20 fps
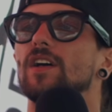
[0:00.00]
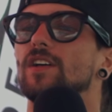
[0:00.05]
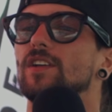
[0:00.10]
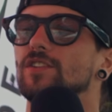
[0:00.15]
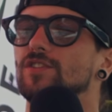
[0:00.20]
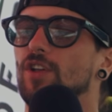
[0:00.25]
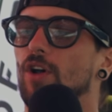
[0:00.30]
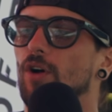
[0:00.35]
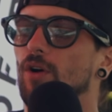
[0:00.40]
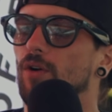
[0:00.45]

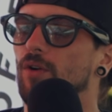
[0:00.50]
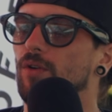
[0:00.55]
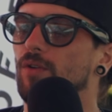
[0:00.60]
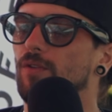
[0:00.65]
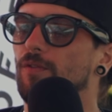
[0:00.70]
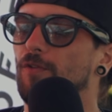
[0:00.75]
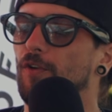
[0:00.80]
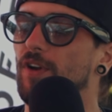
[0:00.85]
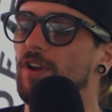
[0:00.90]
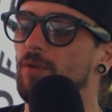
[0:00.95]
so
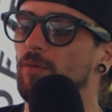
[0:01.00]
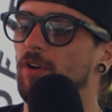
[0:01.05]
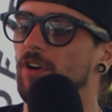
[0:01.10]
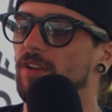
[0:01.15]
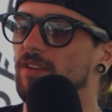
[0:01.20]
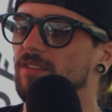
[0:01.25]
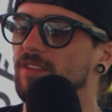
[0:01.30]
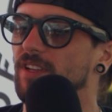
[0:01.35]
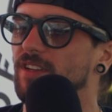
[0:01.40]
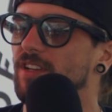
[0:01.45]
for
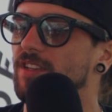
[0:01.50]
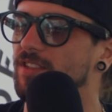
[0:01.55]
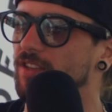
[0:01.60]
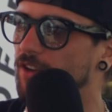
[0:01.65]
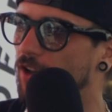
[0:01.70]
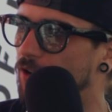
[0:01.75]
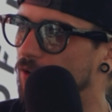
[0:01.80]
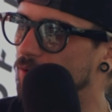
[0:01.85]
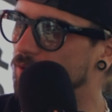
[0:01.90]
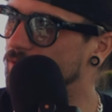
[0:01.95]
anyone that doesn't
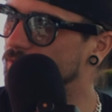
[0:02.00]
know